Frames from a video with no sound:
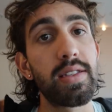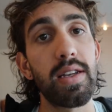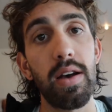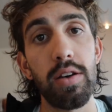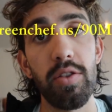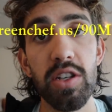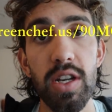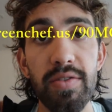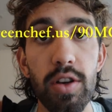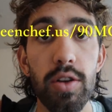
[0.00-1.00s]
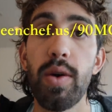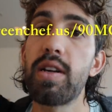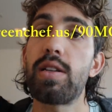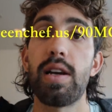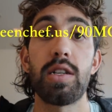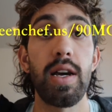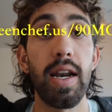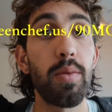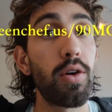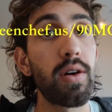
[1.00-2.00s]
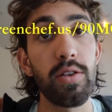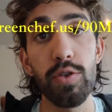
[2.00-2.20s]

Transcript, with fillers: head to greenchef.us slash ninety morgan